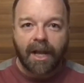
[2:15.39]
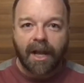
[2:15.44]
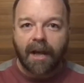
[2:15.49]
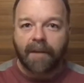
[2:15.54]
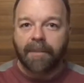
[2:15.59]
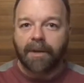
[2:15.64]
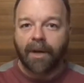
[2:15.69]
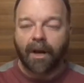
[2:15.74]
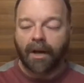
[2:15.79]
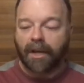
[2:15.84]
I
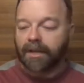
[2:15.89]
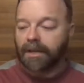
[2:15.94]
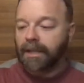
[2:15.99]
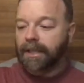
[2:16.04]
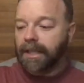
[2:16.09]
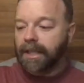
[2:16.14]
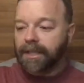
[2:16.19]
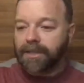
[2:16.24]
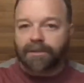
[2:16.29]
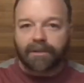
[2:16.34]
mean, I could
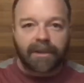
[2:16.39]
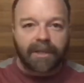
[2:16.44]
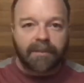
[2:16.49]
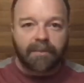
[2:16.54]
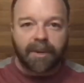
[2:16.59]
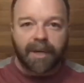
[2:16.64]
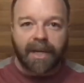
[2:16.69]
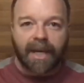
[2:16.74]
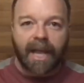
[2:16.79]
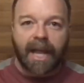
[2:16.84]
literally
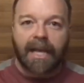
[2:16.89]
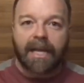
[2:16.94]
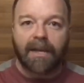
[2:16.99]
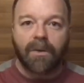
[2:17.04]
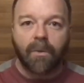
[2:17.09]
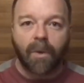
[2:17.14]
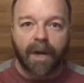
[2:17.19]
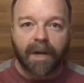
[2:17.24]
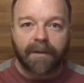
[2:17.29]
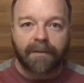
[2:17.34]
pick any
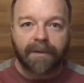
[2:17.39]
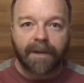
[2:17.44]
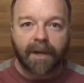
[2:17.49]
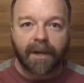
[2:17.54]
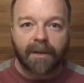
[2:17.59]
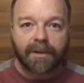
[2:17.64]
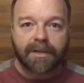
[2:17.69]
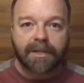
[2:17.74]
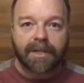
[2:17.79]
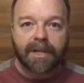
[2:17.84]
one of
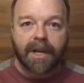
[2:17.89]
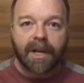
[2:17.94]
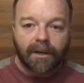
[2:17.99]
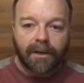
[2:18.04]
those.